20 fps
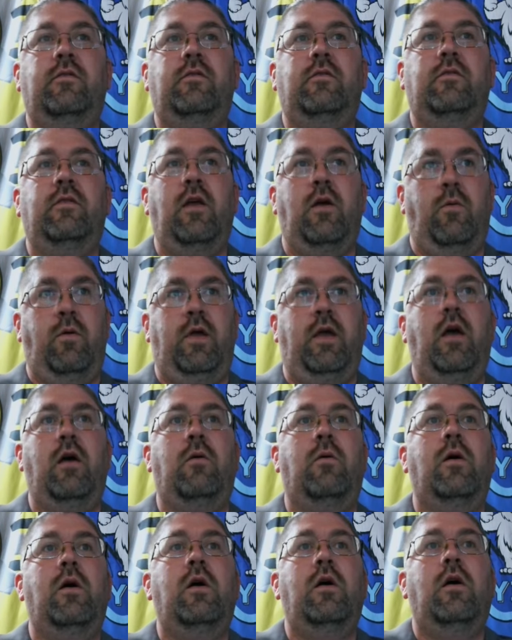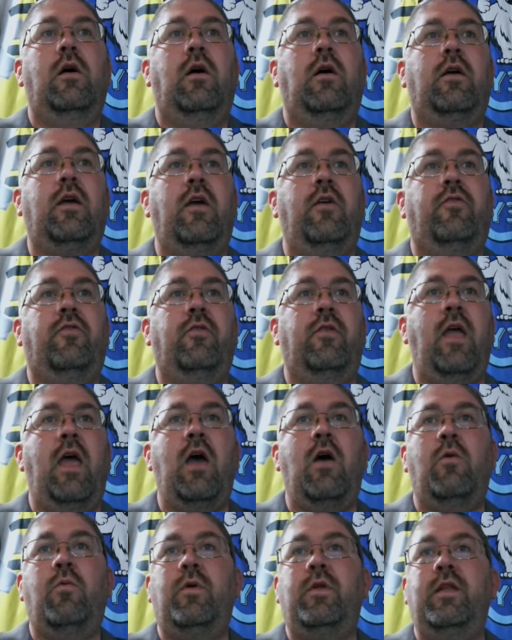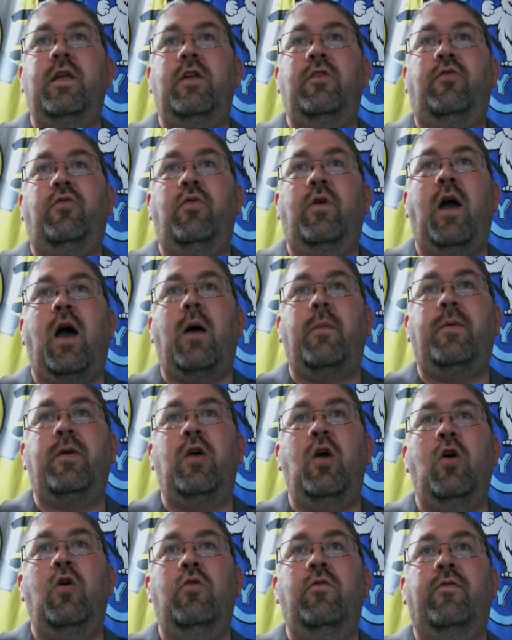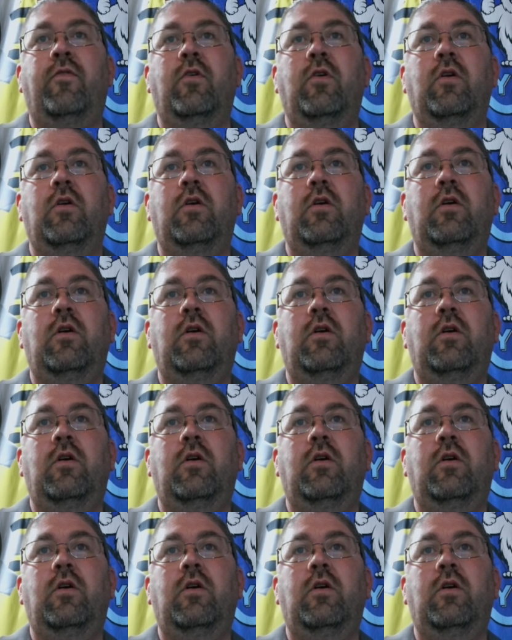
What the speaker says: There we go. Okay, so now we need to copy over